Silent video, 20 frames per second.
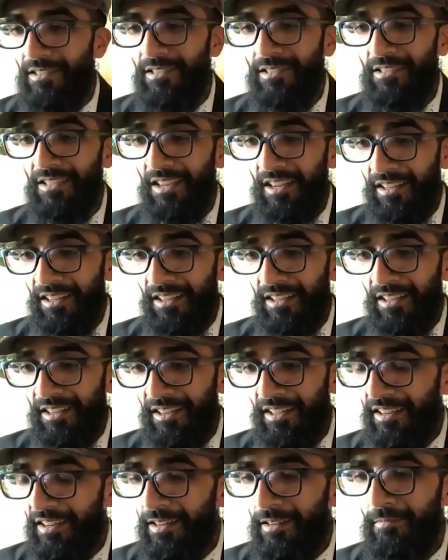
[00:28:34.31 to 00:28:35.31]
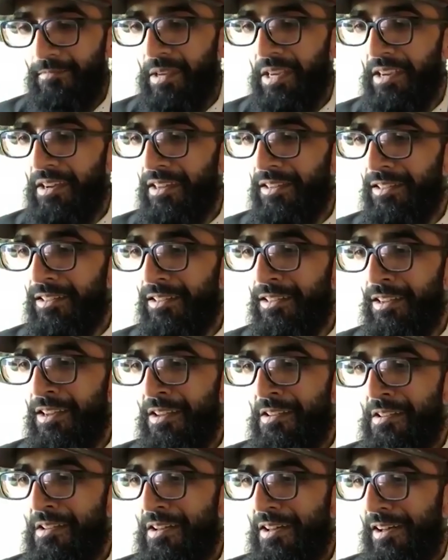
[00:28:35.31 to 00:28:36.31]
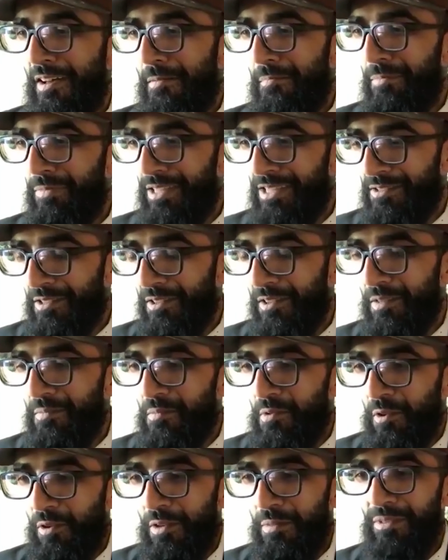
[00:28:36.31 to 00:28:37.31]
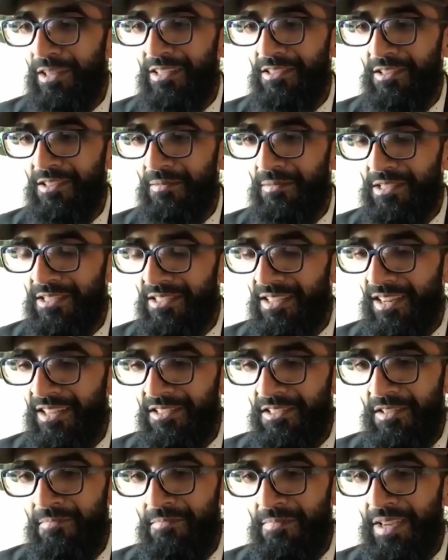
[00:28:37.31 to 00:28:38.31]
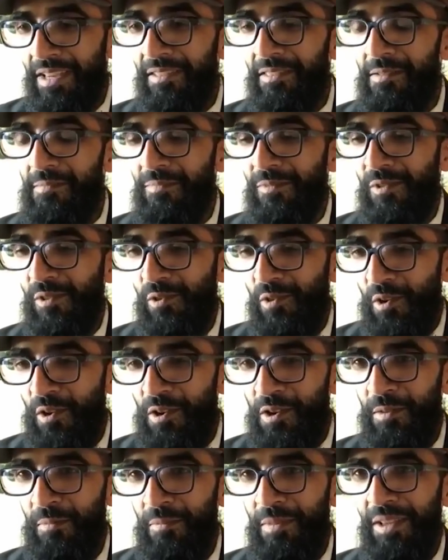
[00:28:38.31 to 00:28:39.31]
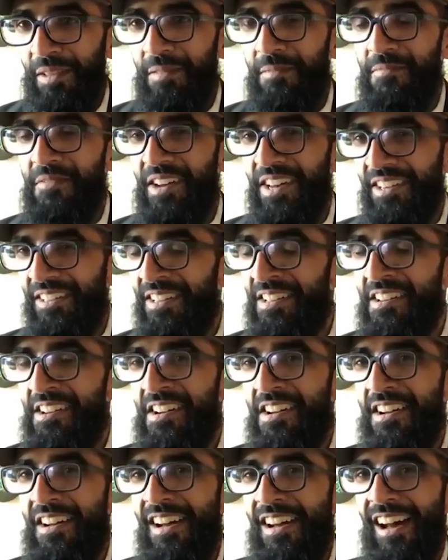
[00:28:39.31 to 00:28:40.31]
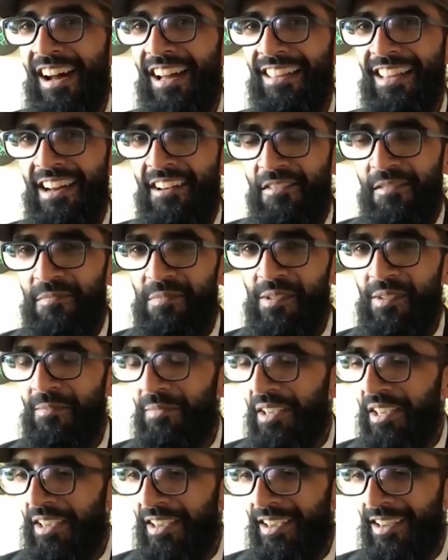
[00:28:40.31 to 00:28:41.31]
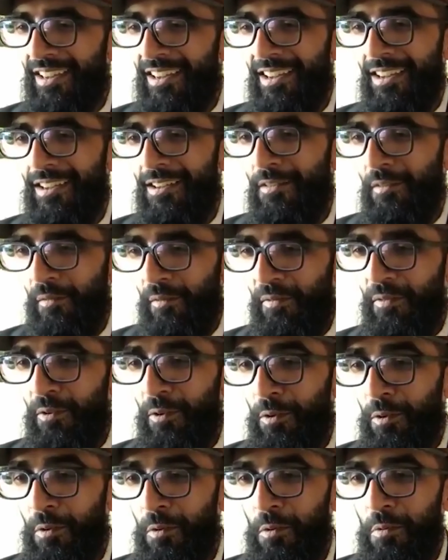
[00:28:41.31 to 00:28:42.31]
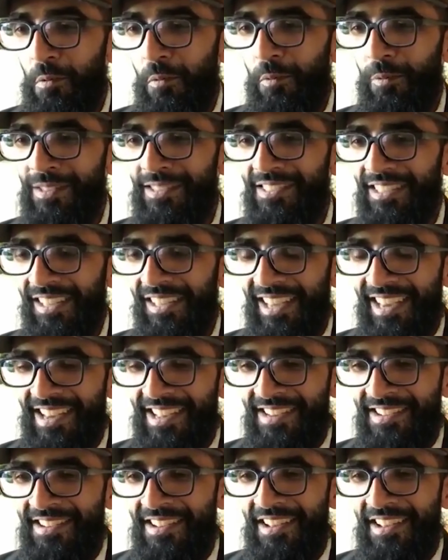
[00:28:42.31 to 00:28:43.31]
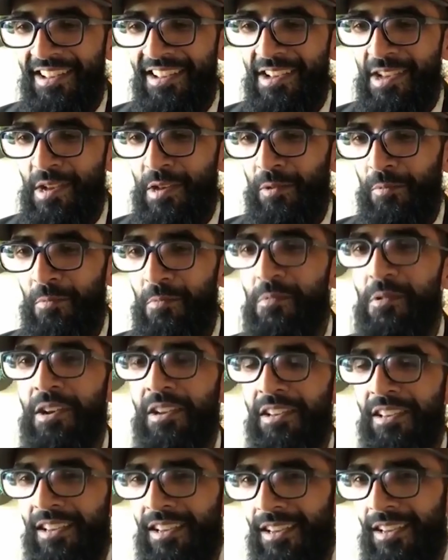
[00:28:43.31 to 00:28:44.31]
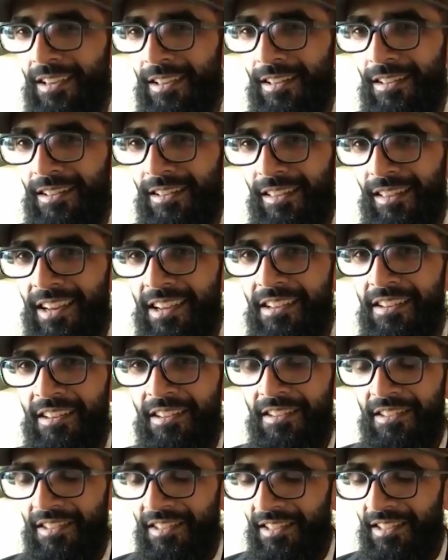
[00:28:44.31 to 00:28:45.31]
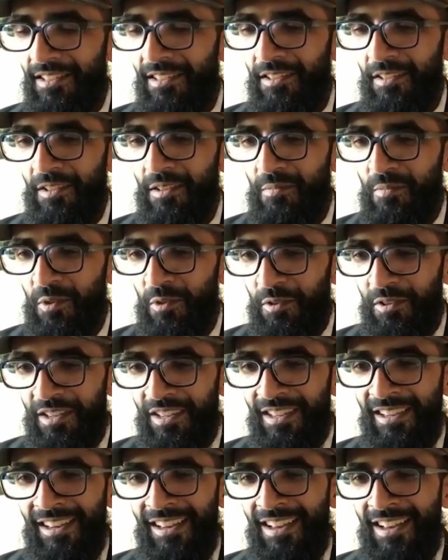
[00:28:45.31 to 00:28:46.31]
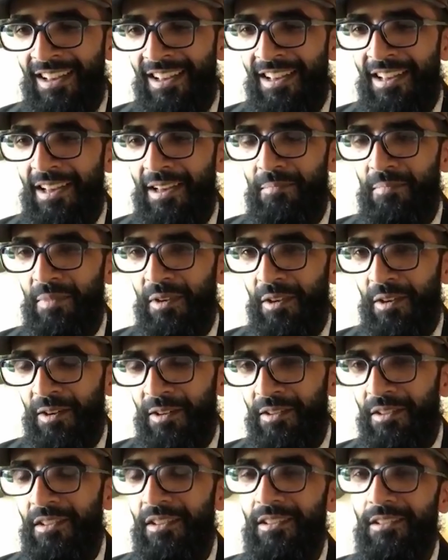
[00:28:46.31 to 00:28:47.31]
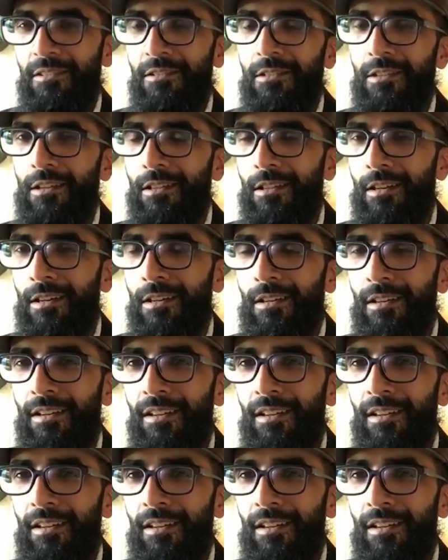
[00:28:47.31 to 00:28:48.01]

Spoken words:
Jazakallah khair. May Allah bless our community, bless our masajid, make them strong, make them vital, allow them to be full once again and radiate light into the community and beyond, inshallah.